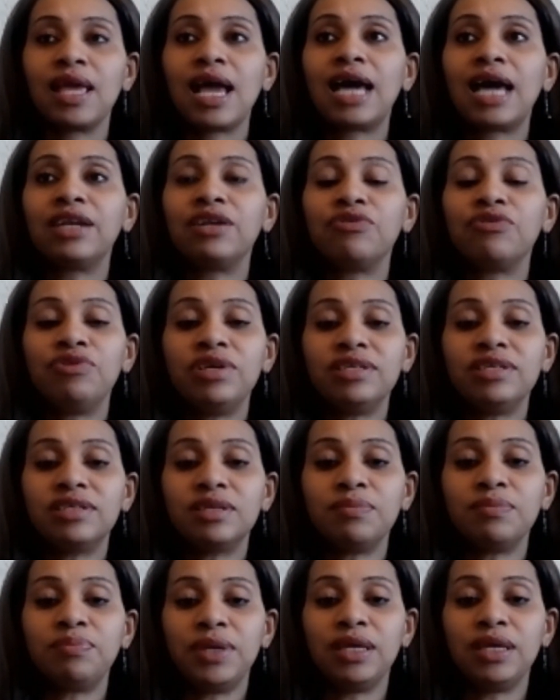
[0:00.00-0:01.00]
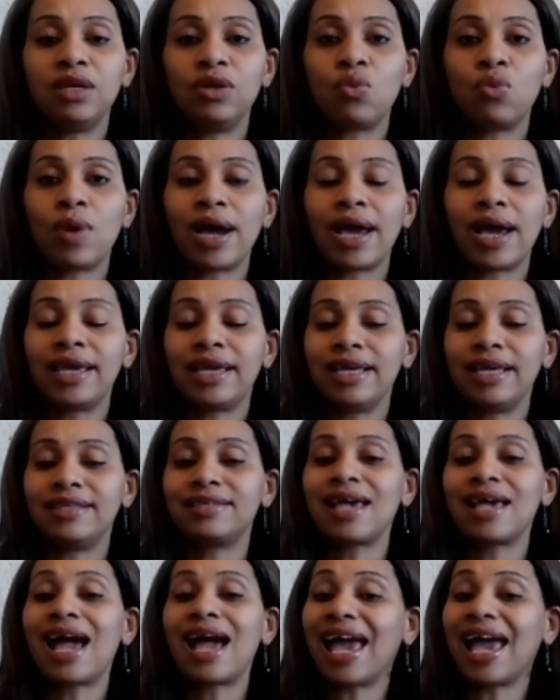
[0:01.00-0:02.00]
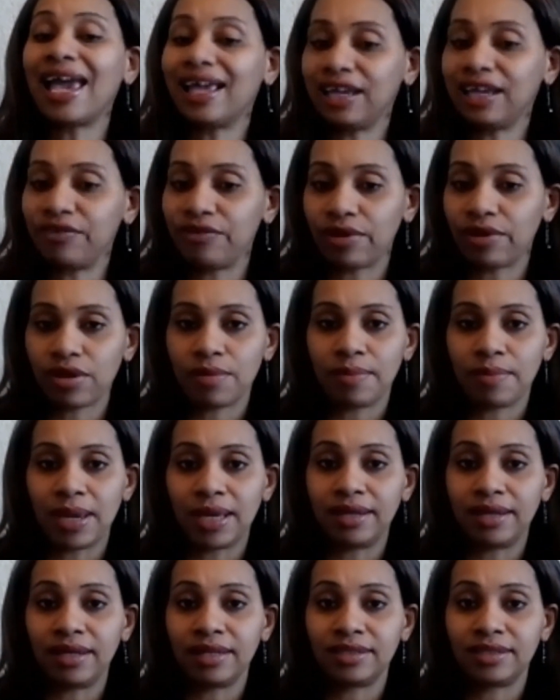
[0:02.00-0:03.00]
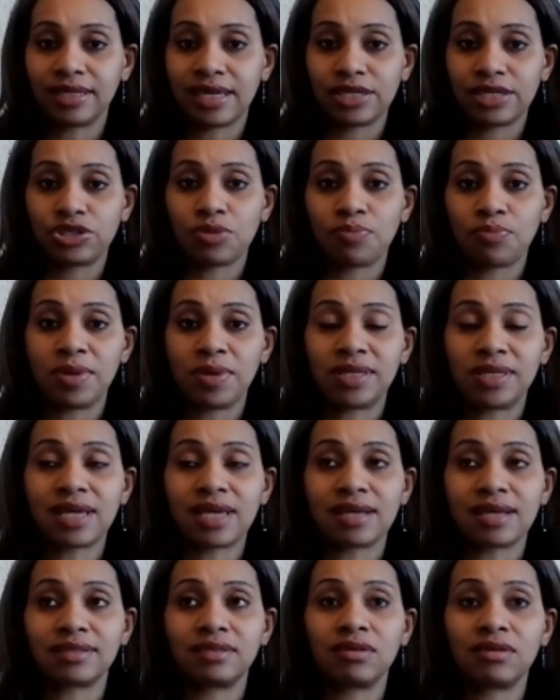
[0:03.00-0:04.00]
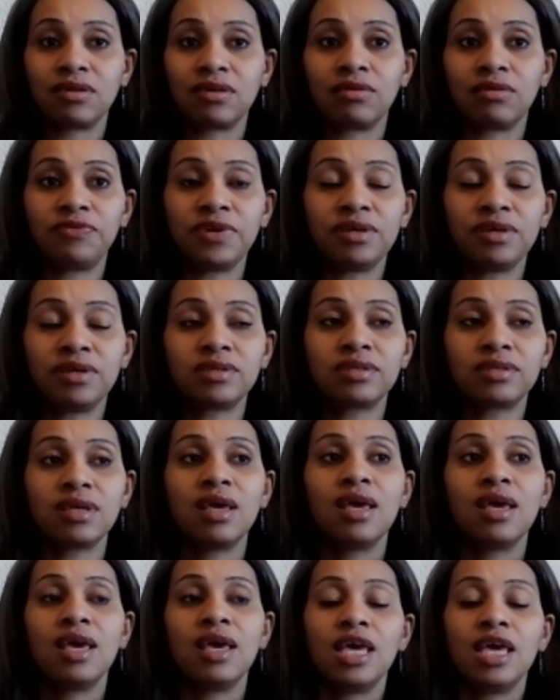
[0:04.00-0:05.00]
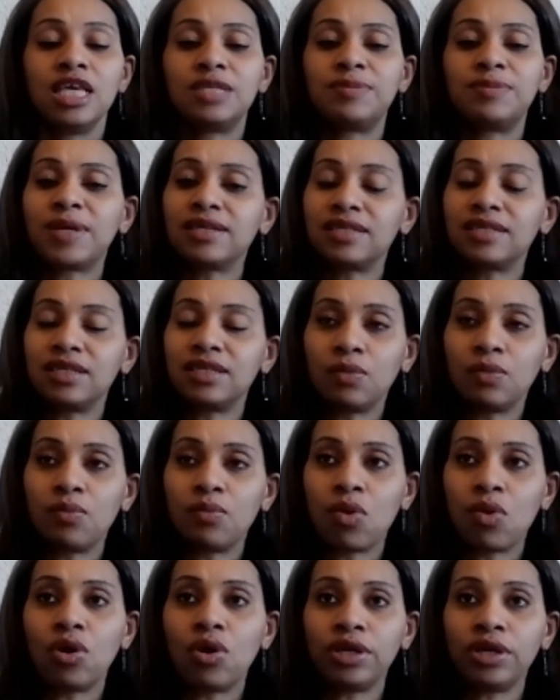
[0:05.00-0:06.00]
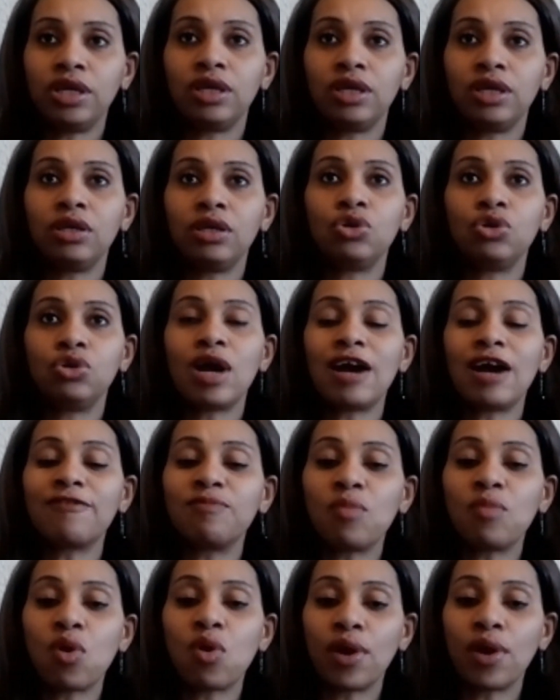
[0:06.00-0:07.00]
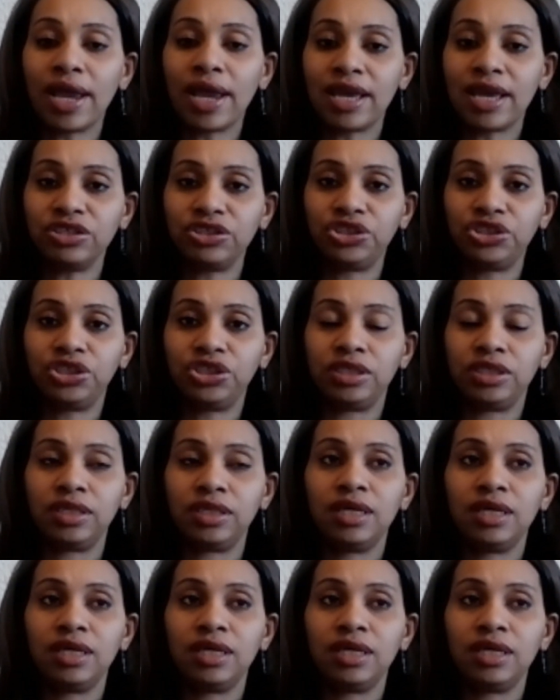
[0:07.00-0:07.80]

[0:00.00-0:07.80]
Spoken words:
And the reason being why it's highly recommended to get your big task done first is because in the morning you have more energy.